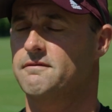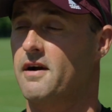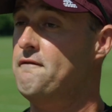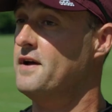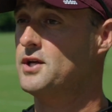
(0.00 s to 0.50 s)

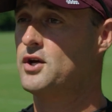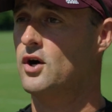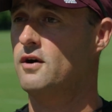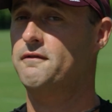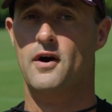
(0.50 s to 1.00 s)
Very
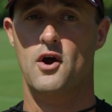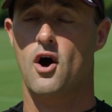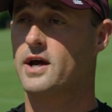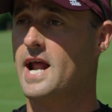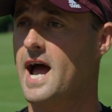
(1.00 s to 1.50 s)
physical, very
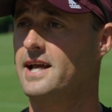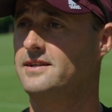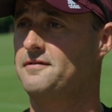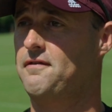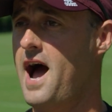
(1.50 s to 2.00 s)

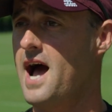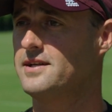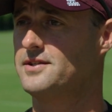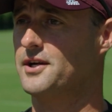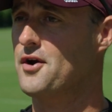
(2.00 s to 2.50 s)
organized,
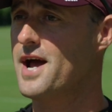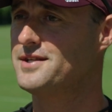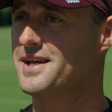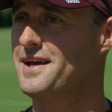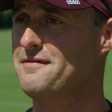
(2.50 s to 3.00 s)
fast,
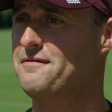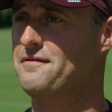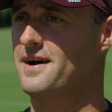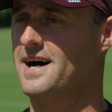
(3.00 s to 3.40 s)
aggressive.